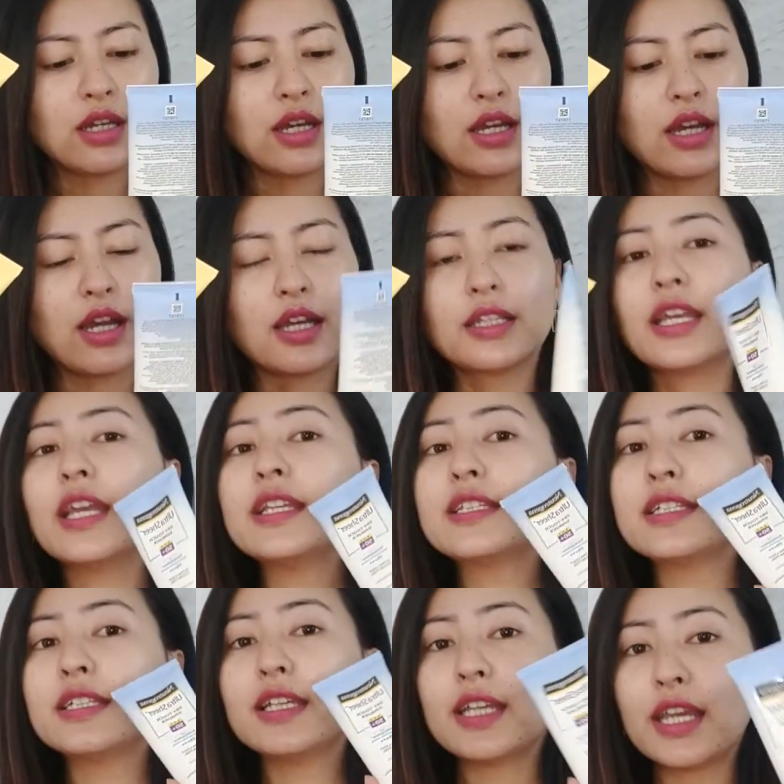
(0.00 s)
and
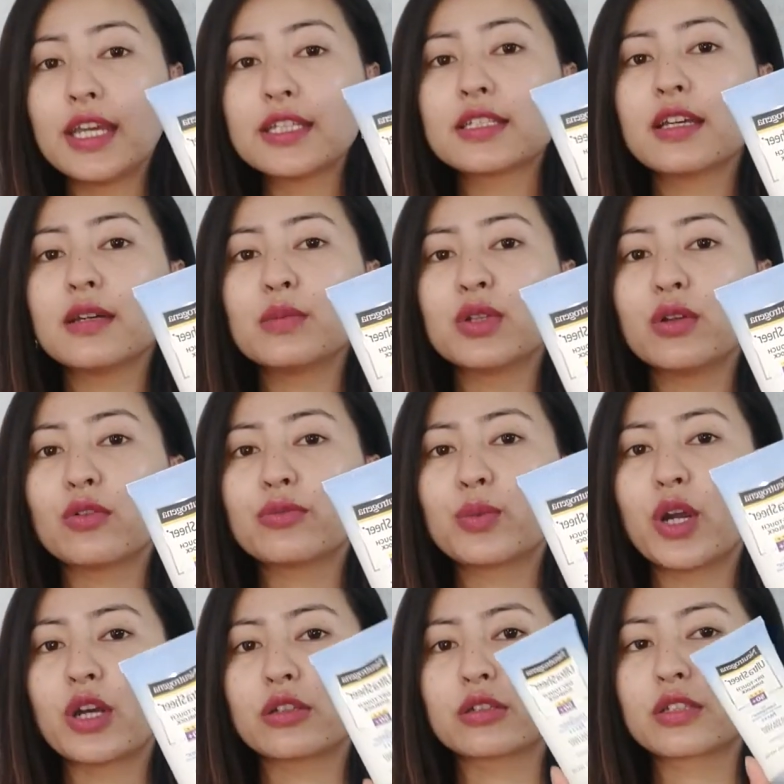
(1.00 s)
88 ml of
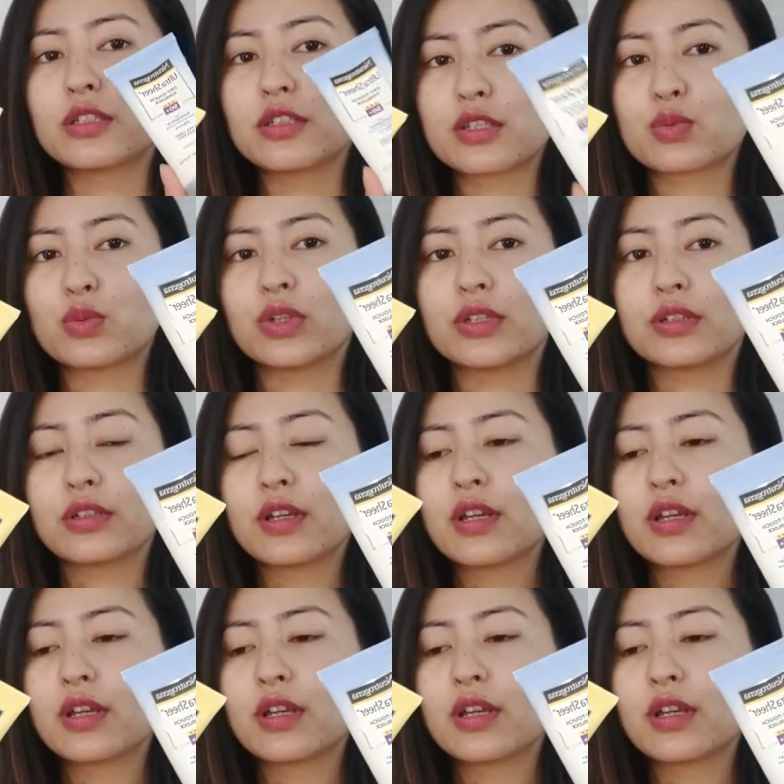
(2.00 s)
product in this one.